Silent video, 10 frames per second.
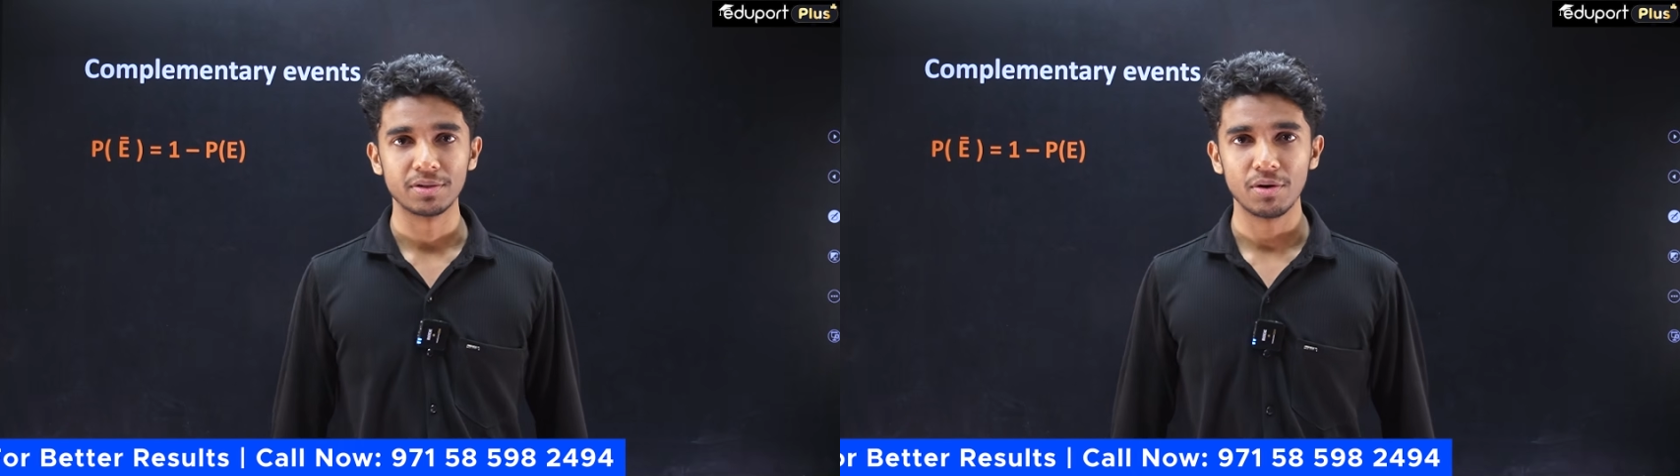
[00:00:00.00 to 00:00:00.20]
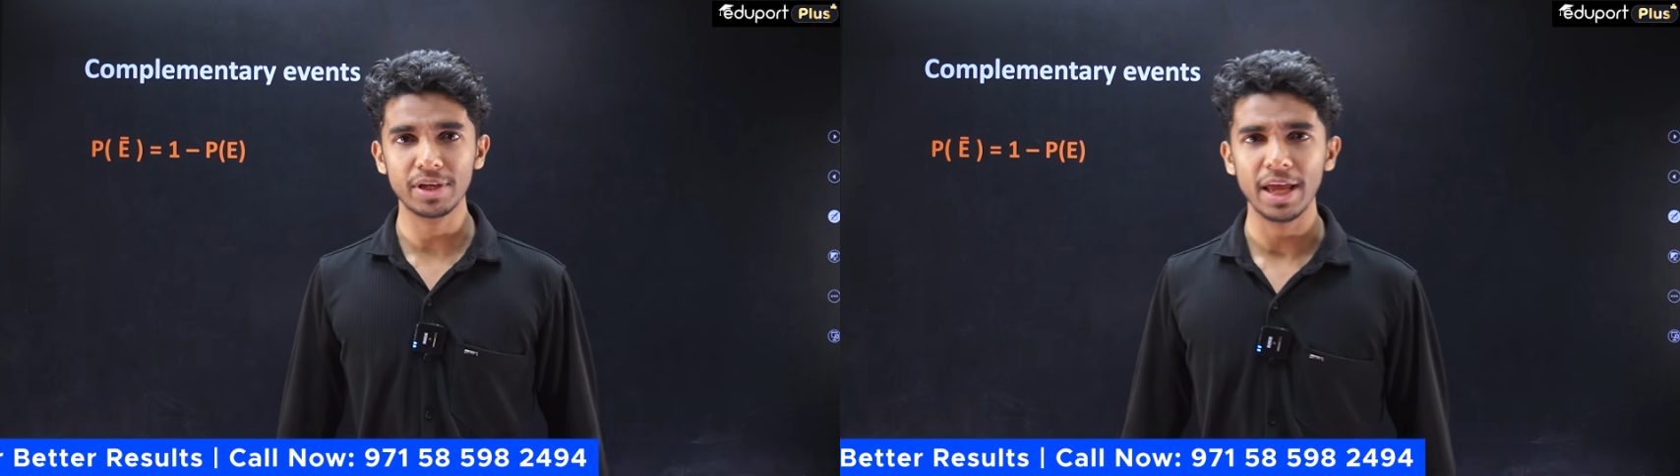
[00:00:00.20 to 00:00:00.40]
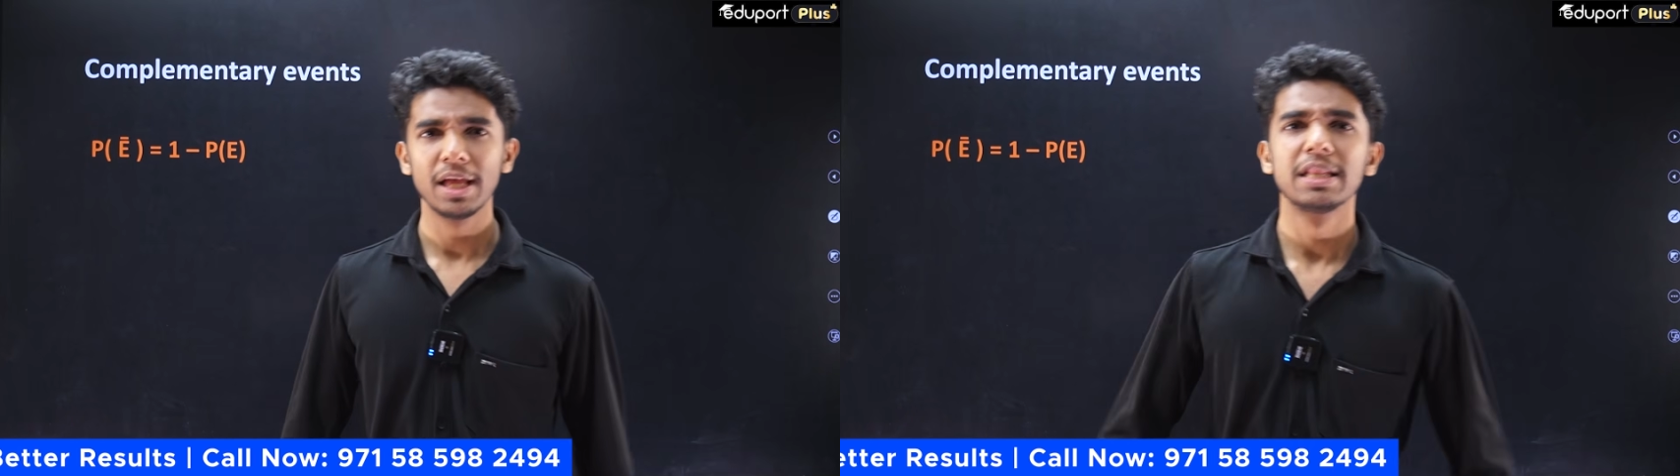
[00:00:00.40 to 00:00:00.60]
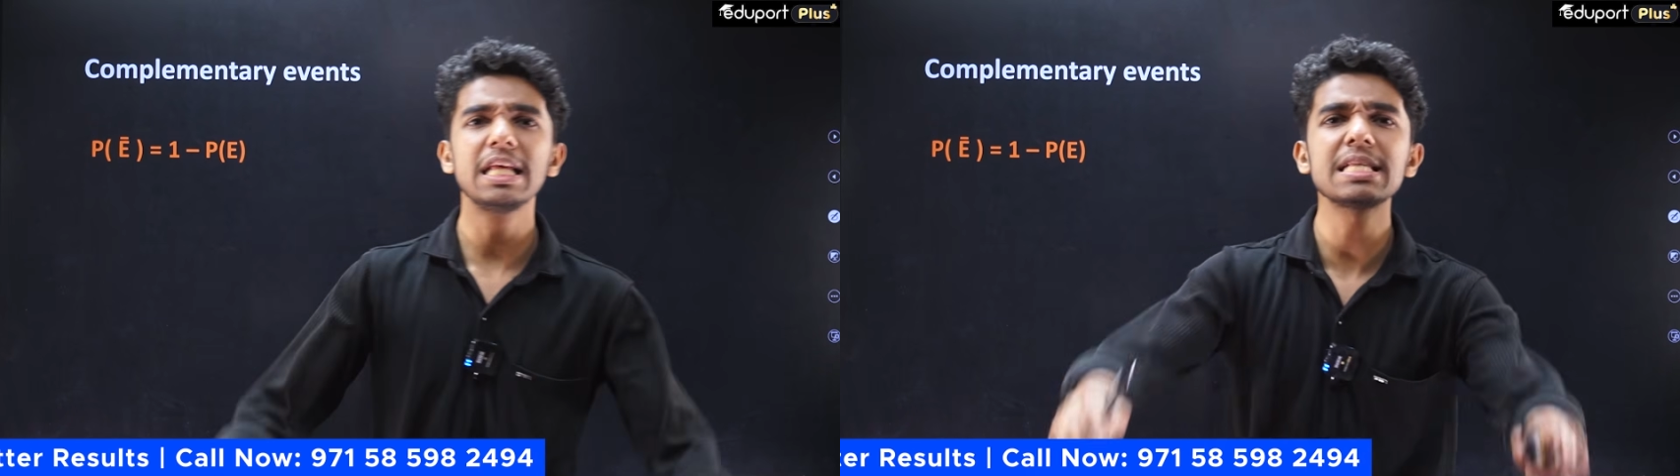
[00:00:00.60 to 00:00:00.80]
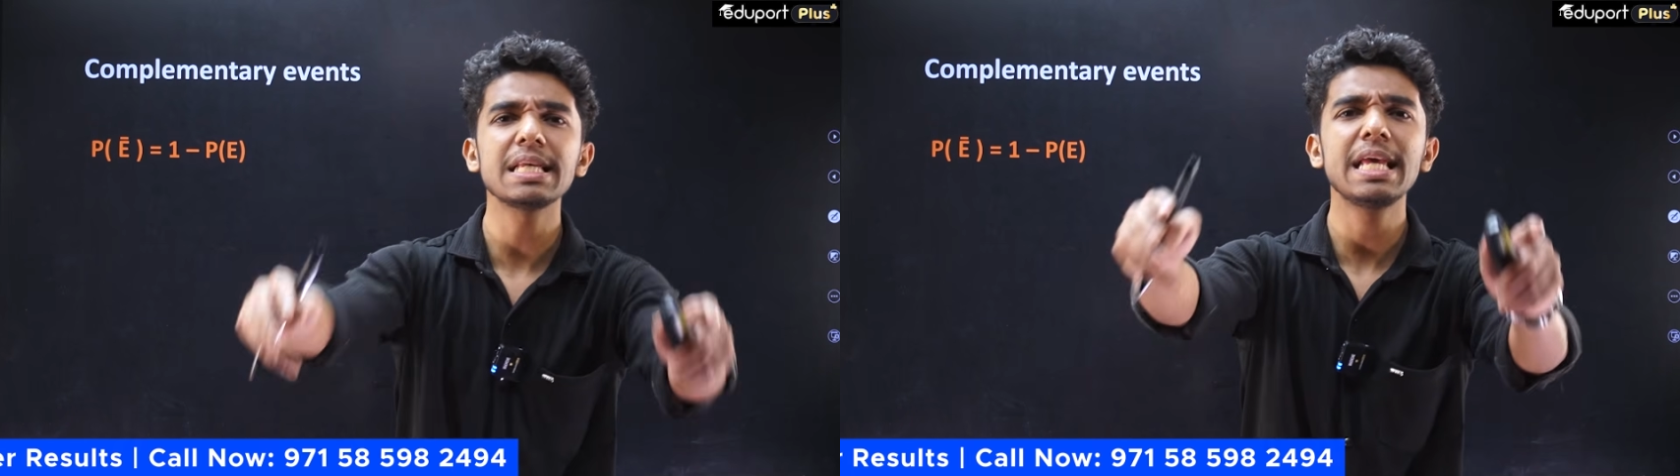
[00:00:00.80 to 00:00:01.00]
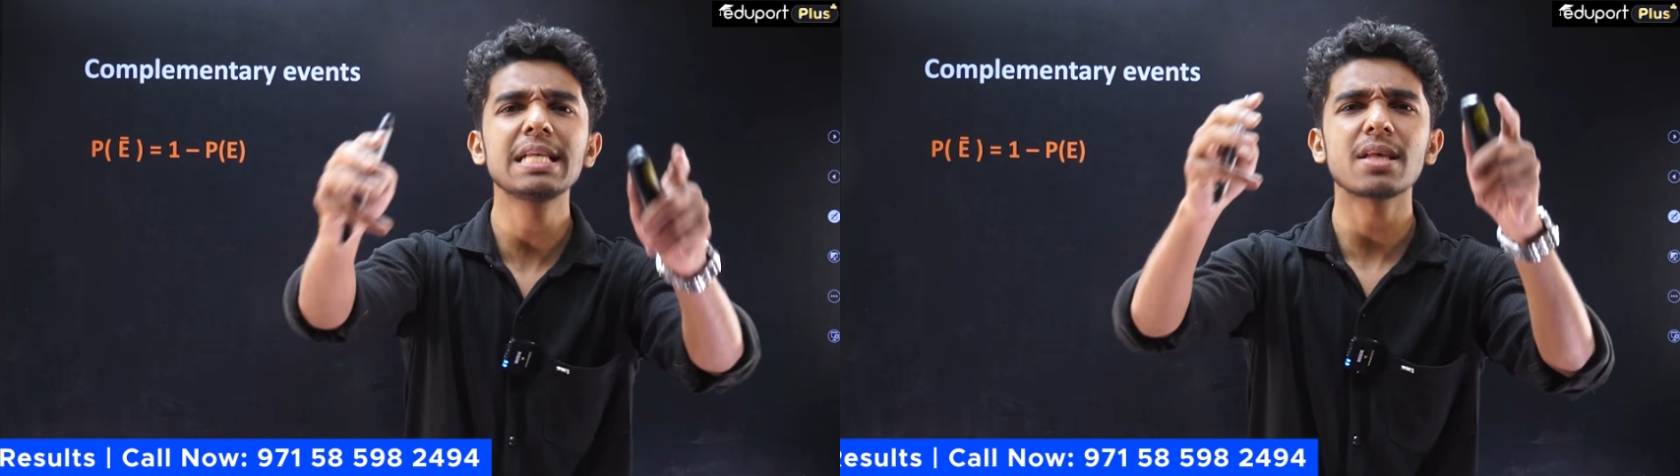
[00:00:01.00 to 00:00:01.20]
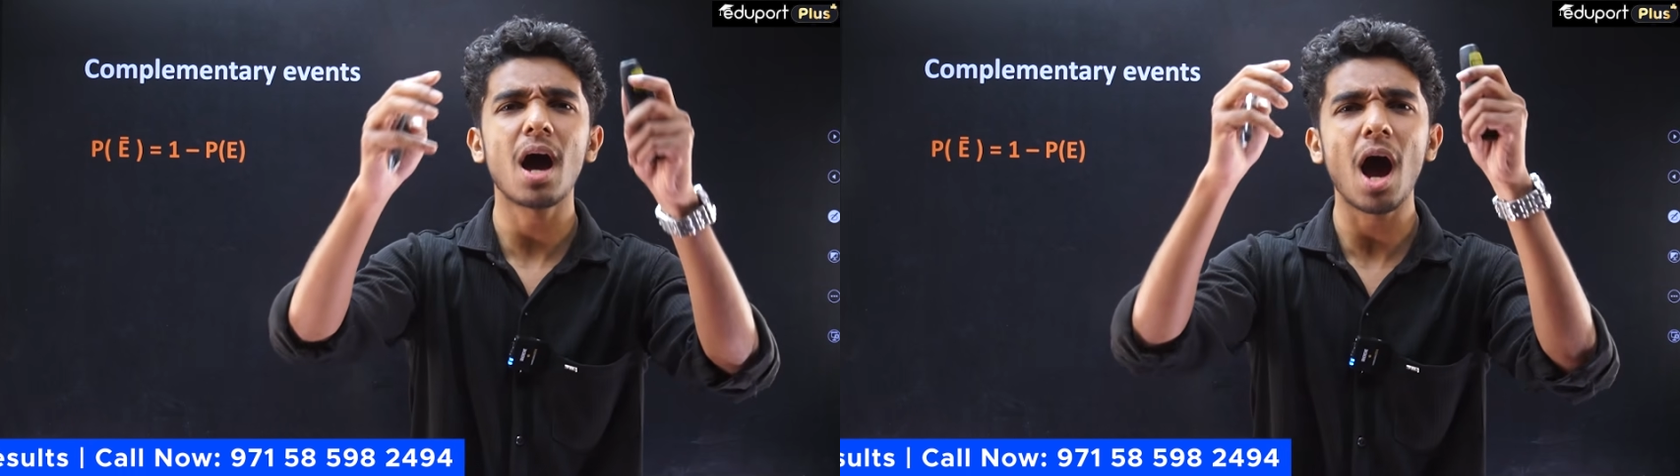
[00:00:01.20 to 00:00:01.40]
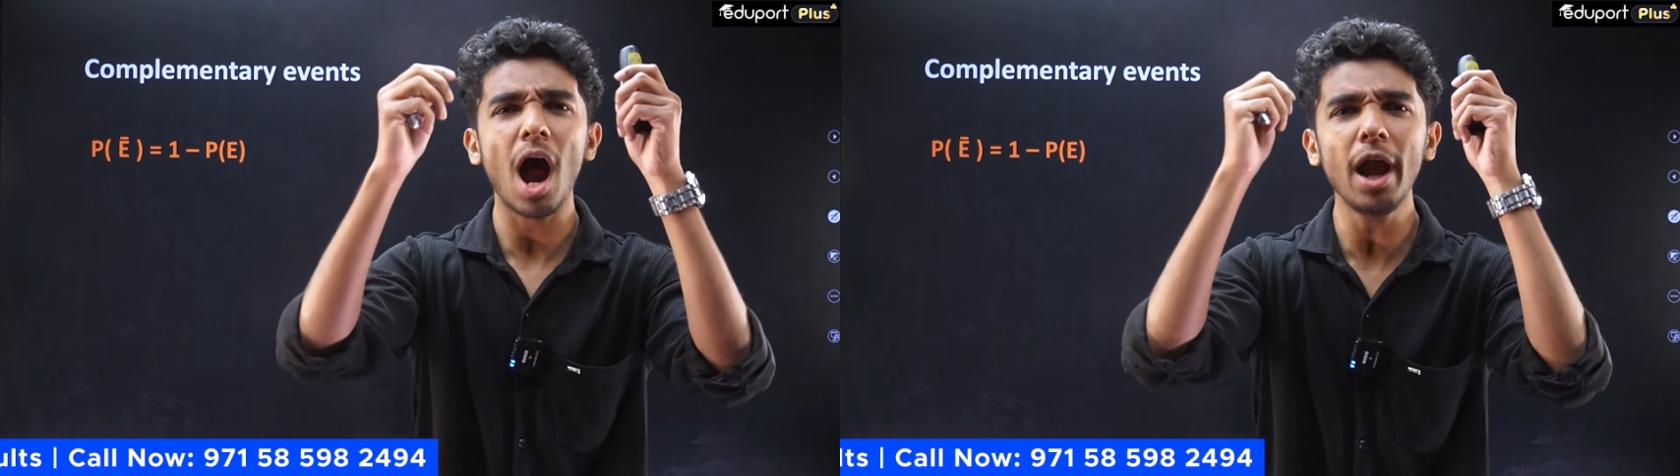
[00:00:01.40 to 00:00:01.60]
Okay, this is
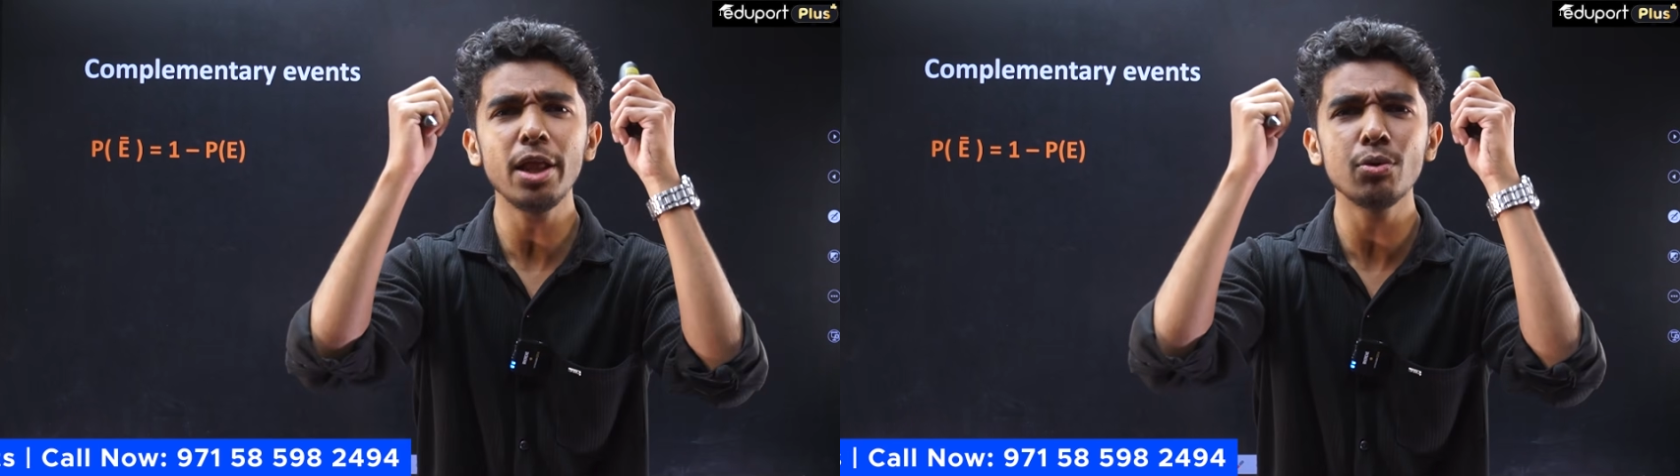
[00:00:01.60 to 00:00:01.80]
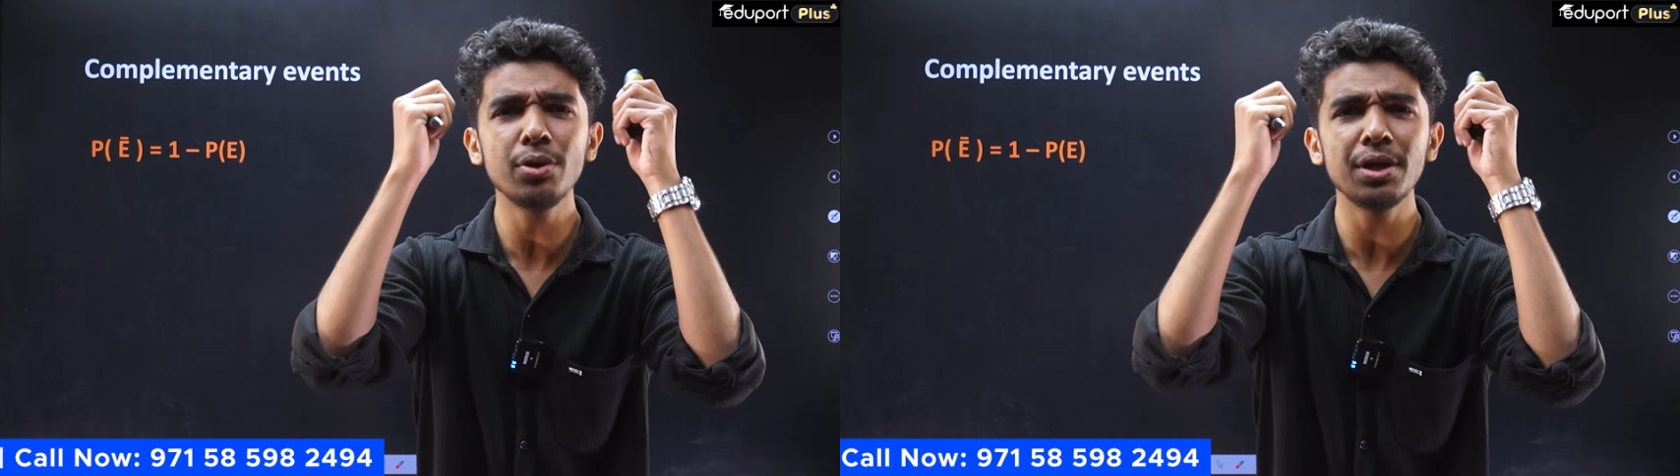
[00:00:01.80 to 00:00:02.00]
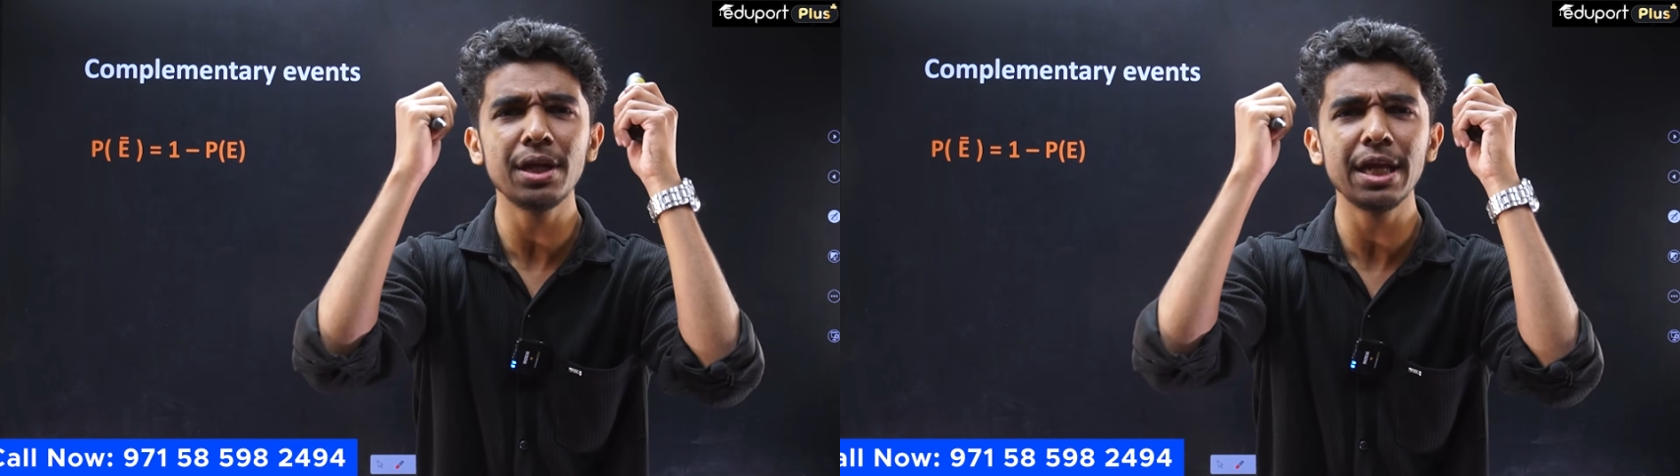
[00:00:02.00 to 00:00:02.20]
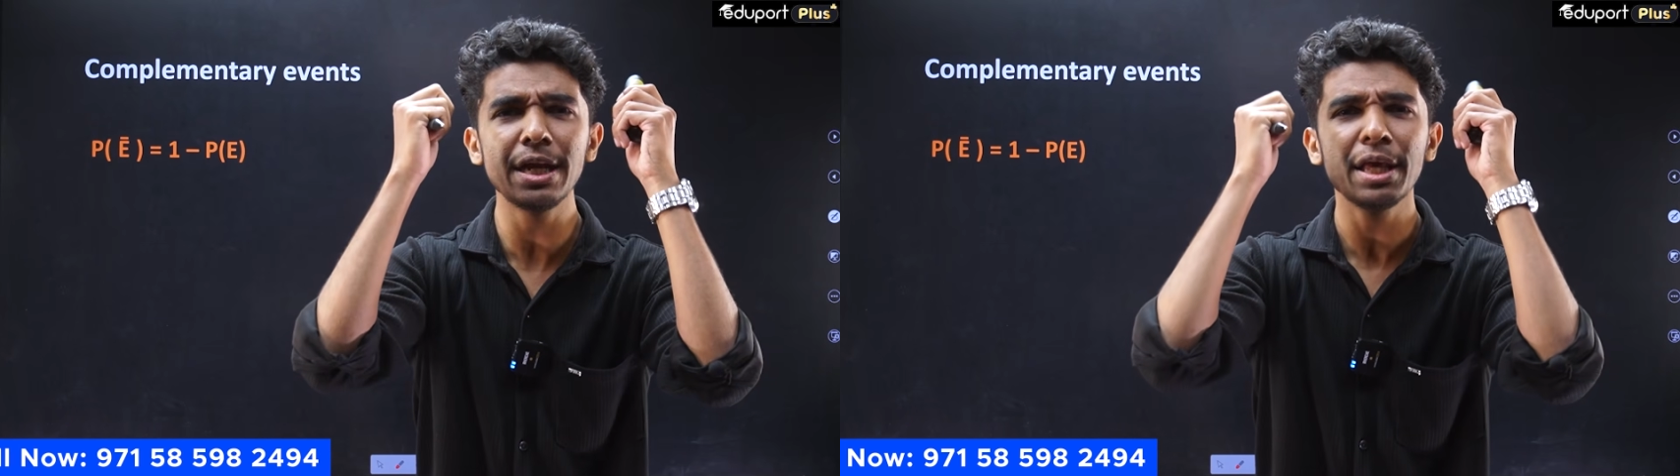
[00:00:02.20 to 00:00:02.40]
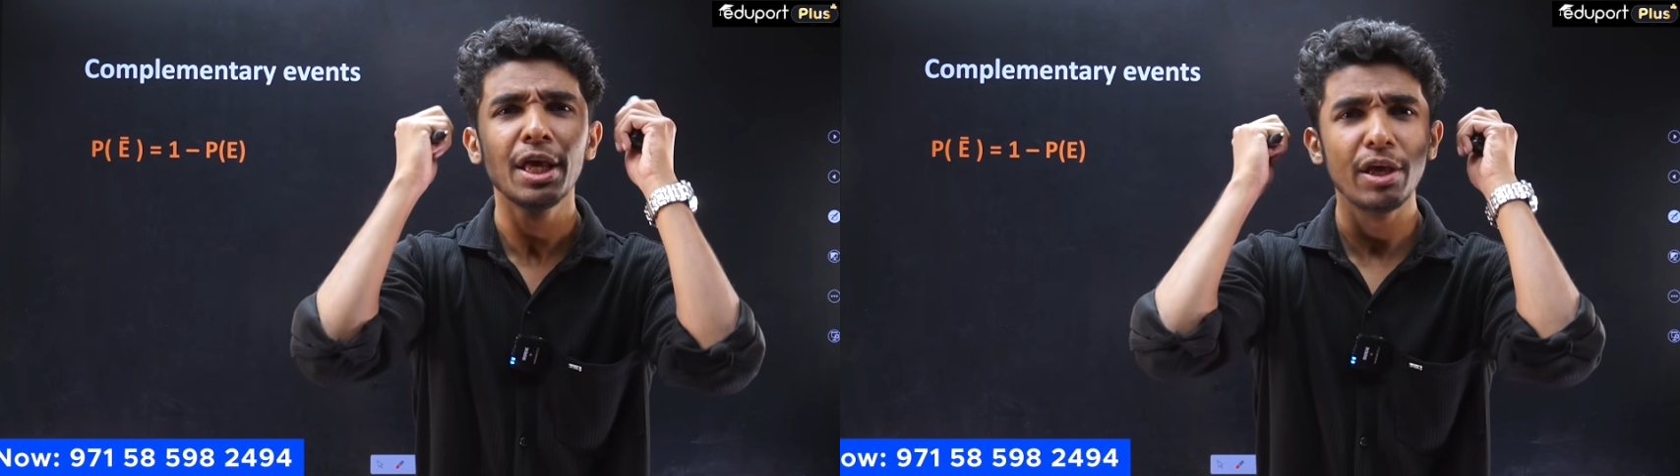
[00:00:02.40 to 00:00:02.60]
all you need.